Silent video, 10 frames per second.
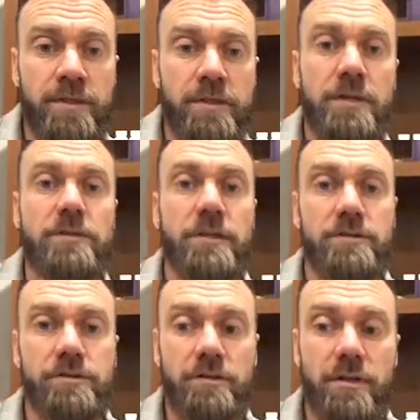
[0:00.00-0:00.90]
Now
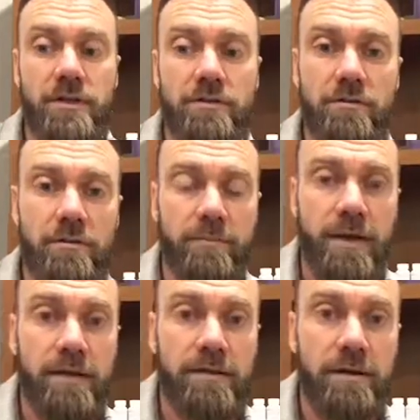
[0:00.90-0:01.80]
yesterday, look
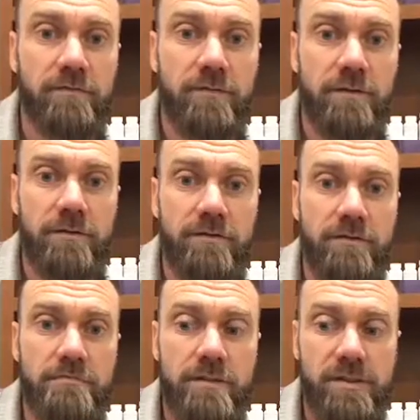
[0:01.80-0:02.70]
back at that video. If
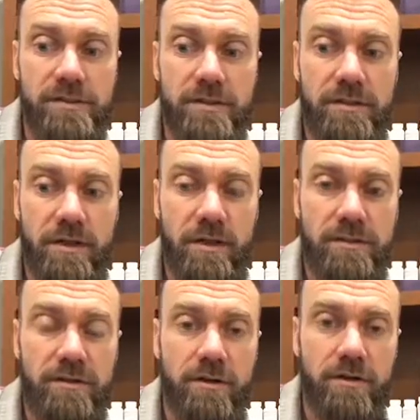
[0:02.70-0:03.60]
you missed it, I
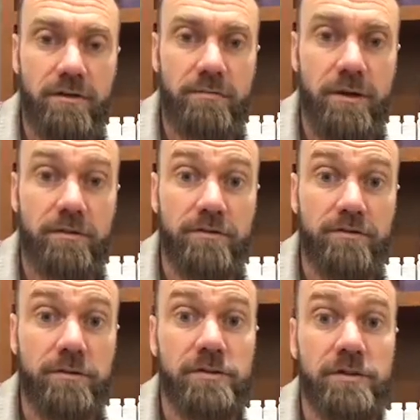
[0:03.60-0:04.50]
talked about the
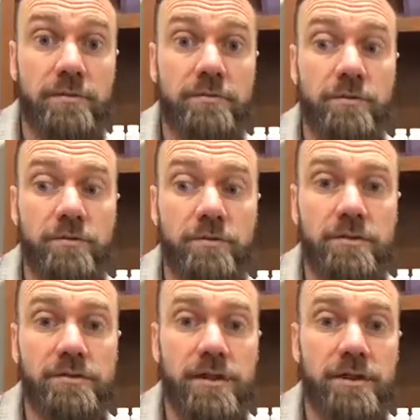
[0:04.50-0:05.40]
first step, which
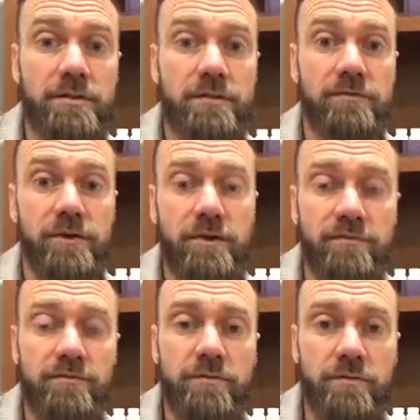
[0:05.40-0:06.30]
was identifying
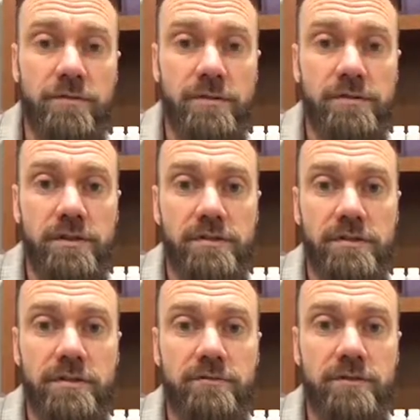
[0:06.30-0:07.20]
food
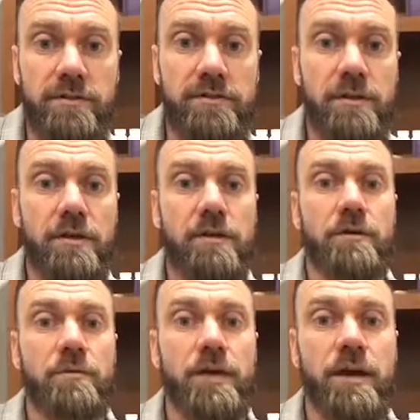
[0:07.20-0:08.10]
sensitivities.
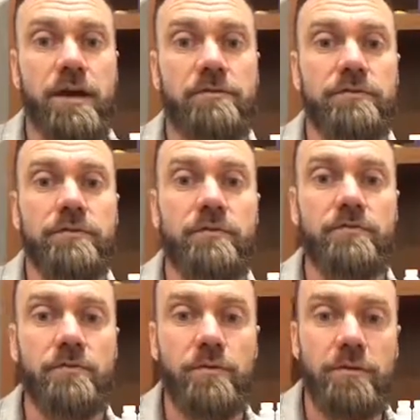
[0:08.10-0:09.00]
We have to
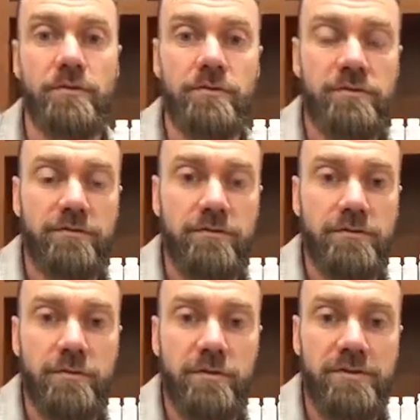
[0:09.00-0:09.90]
avoid those foods
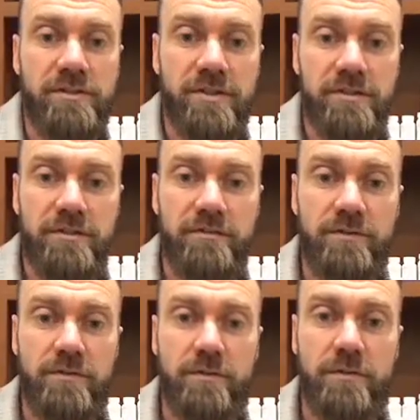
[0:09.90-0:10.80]
that we're sensitive
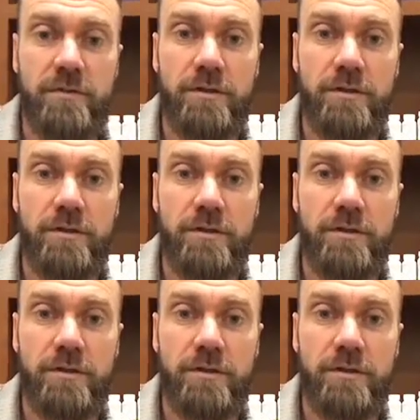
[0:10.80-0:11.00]
to